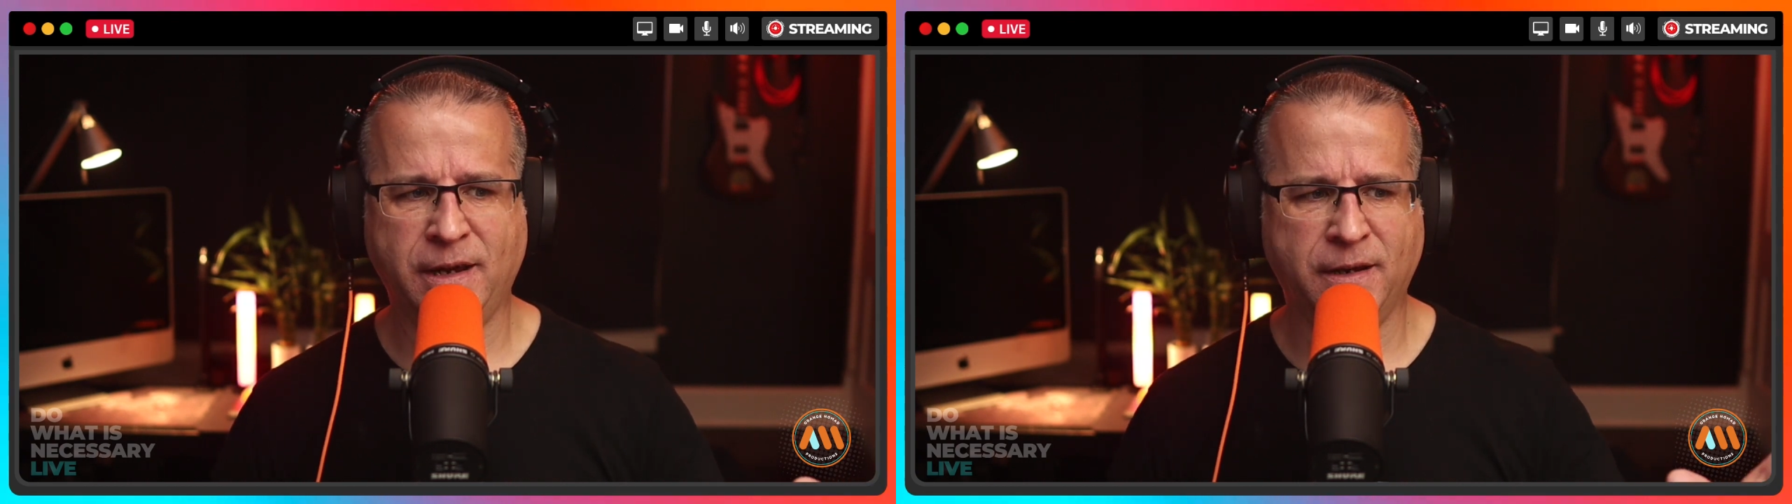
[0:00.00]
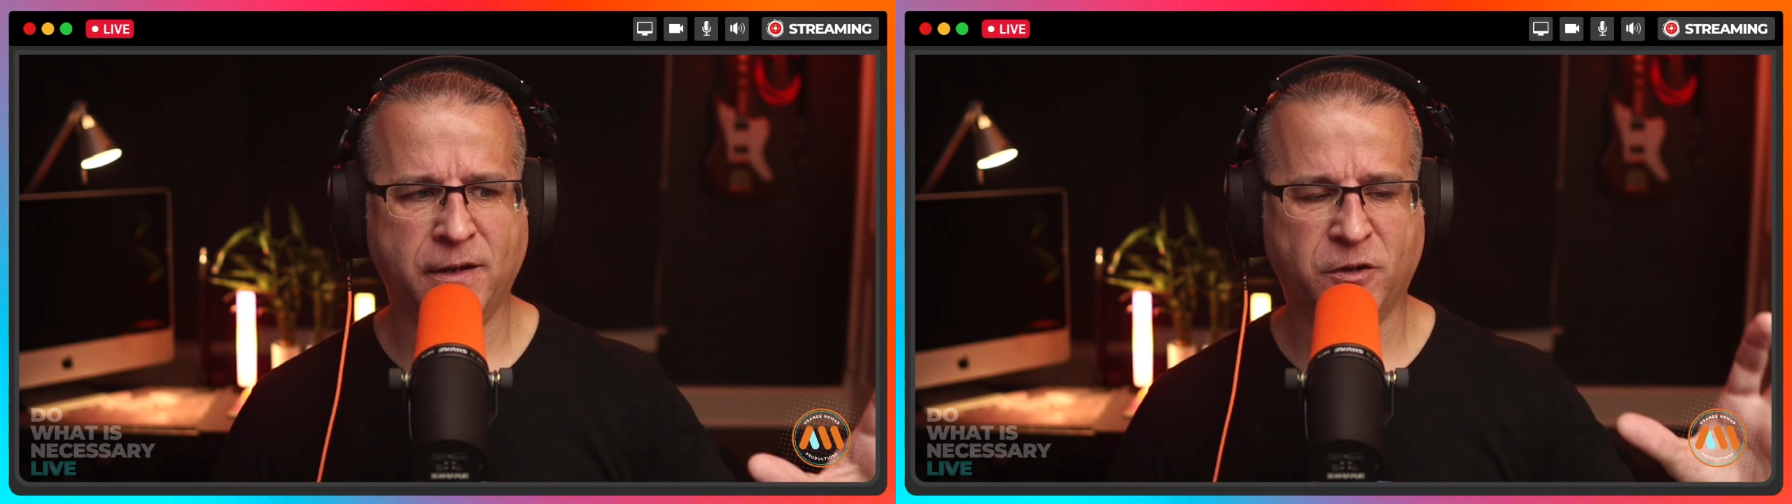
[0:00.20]

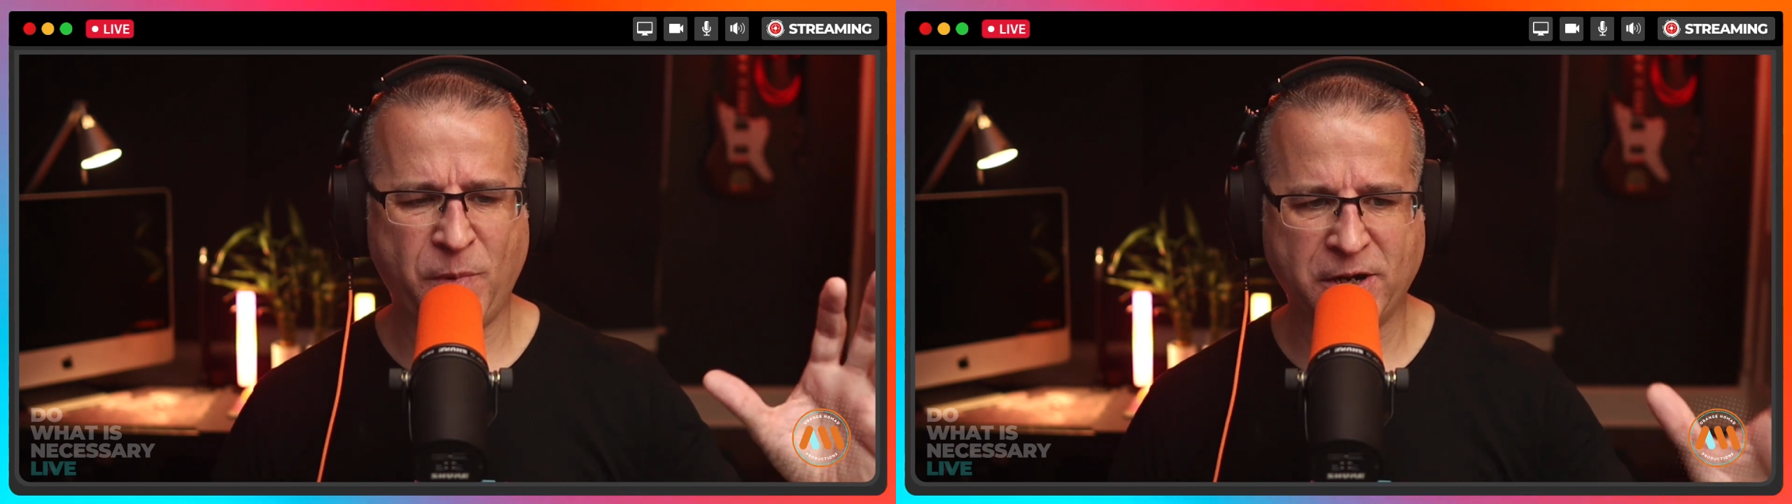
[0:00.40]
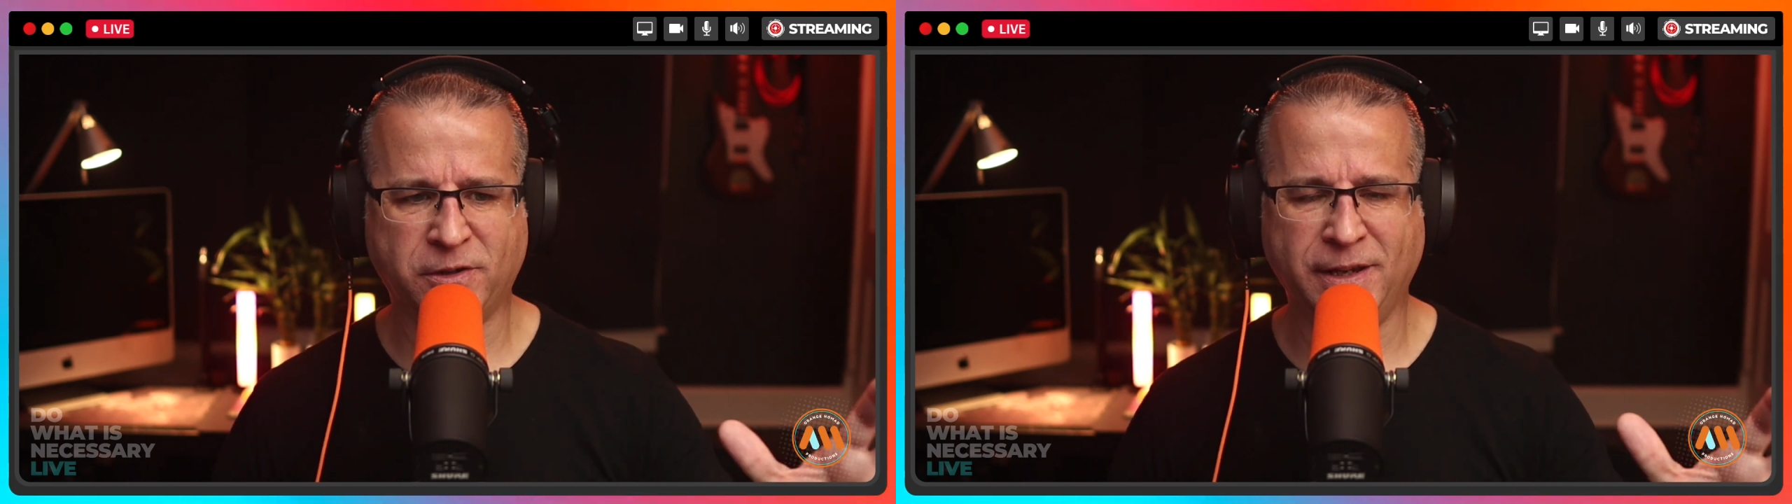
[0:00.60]
and
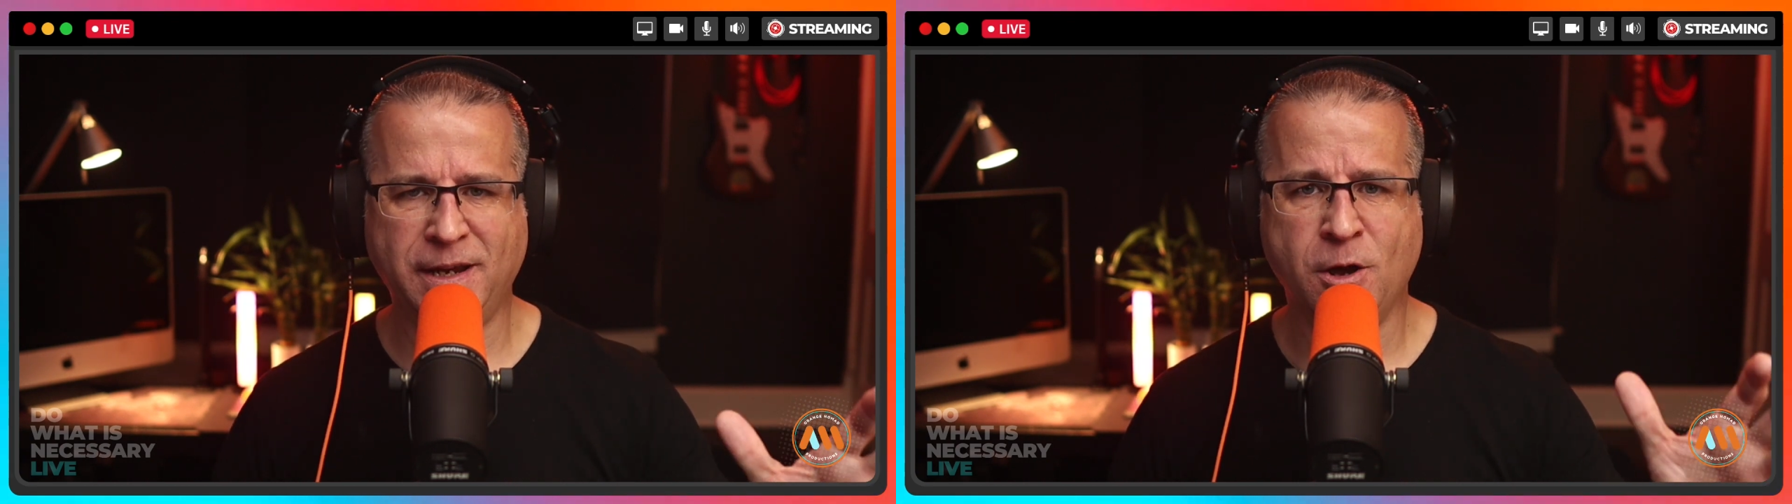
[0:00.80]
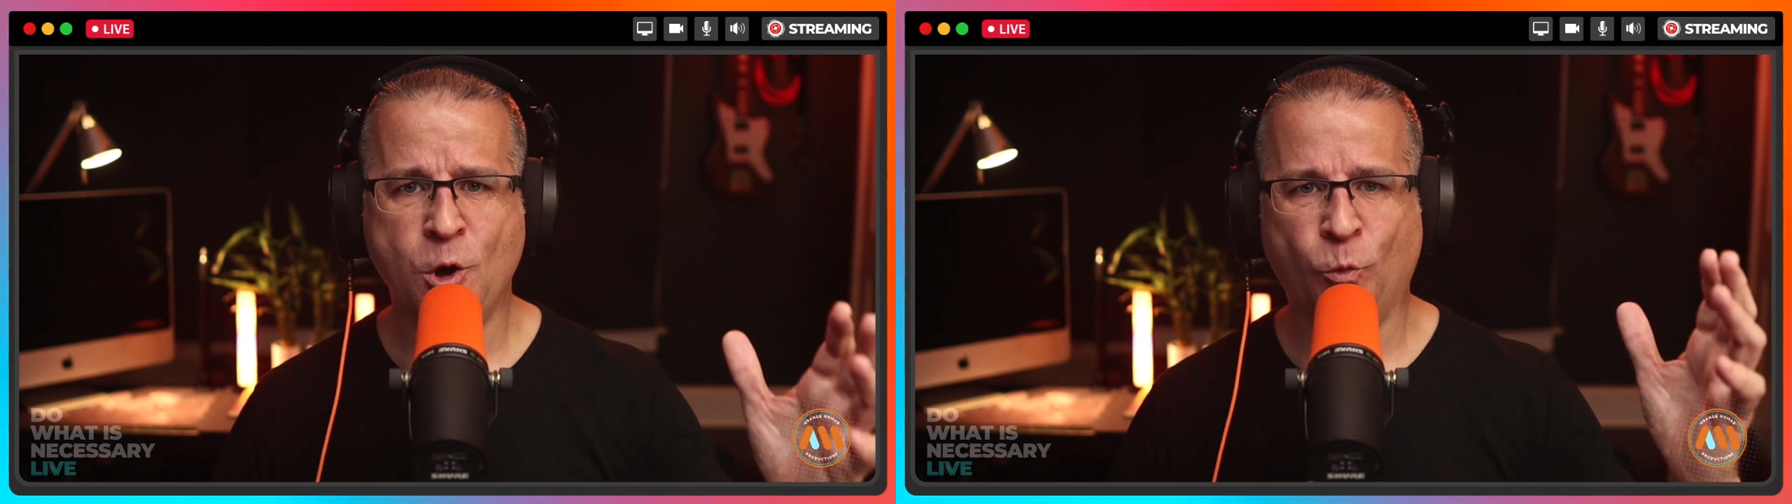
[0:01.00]

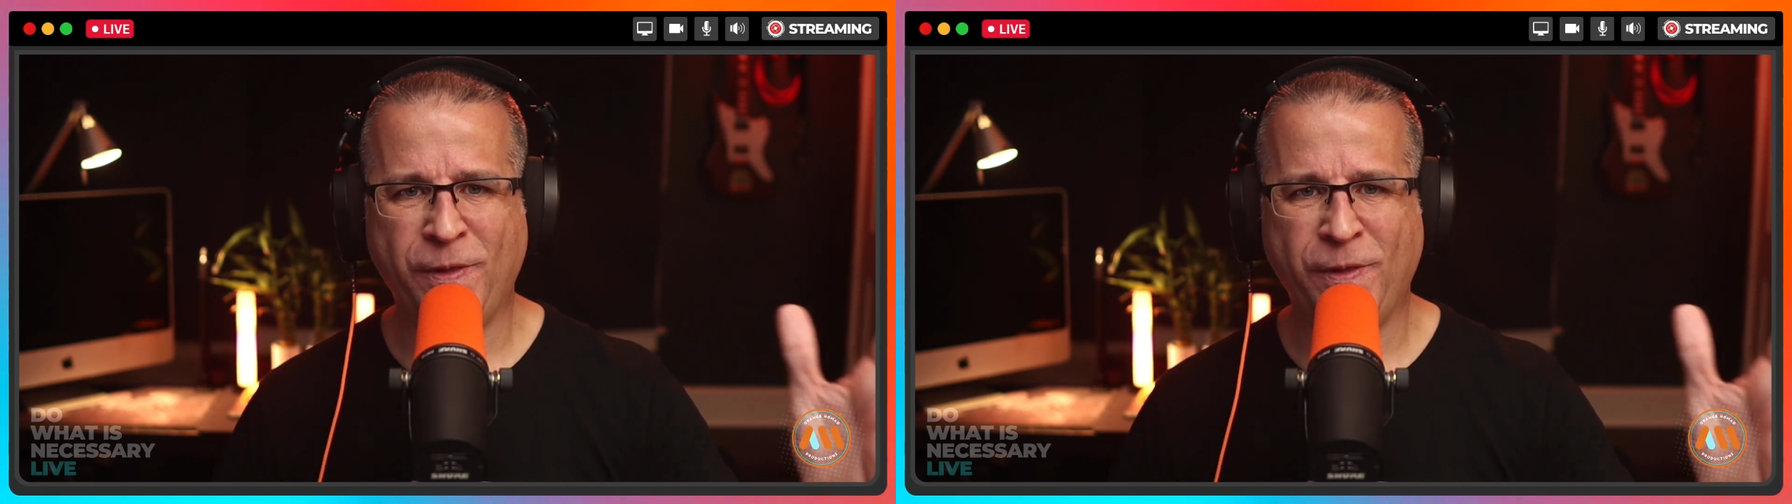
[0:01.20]
especially